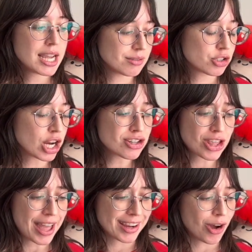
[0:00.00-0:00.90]
Change
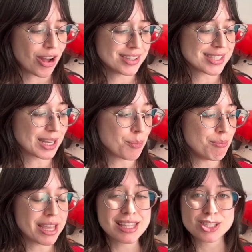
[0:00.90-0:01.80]
the icons, like
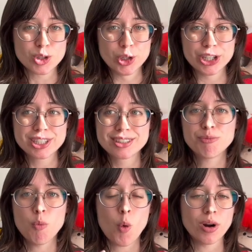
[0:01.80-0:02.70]
make this look
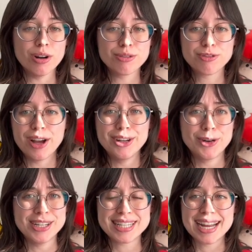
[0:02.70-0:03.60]
more fun
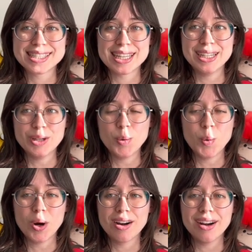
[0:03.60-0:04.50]
or enticing
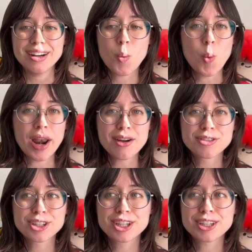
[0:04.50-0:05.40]
or
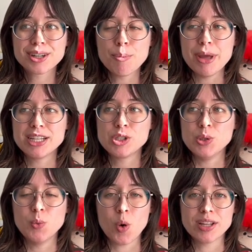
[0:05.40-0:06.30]
whatever makes
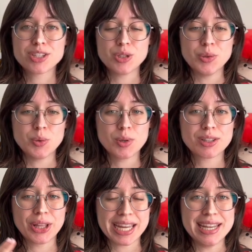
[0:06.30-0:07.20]
you want to
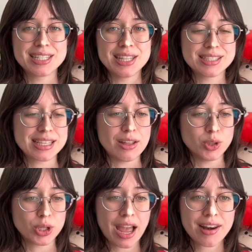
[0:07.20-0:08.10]
click into this and
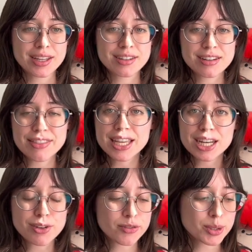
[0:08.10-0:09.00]
look at it at the end
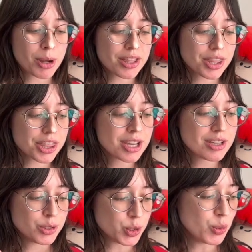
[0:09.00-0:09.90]
of every month,
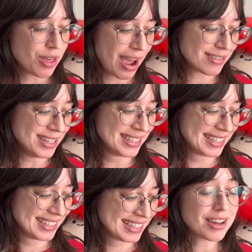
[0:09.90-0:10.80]
do that.
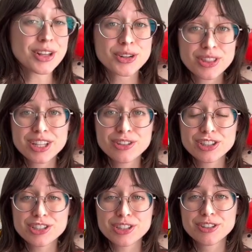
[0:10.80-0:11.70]
Another thing you
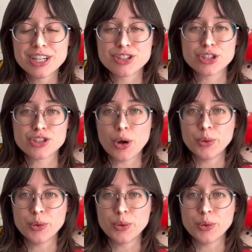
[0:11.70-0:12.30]
can do is just go